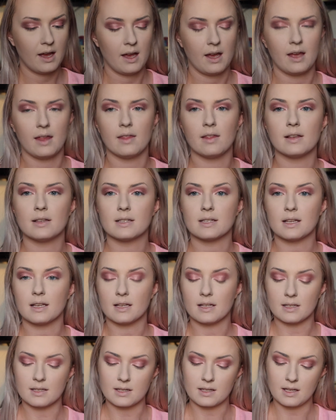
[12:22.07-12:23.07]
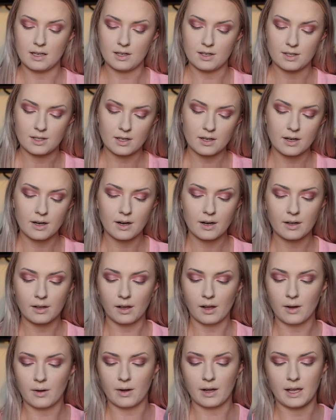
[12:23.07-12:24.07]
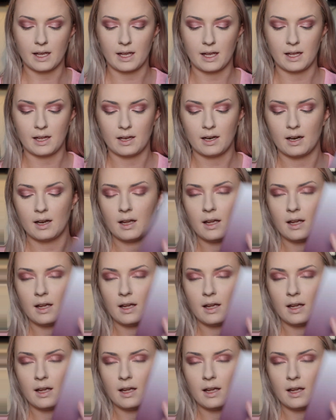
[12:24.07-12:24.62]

and this is the Sugar Glow Kit,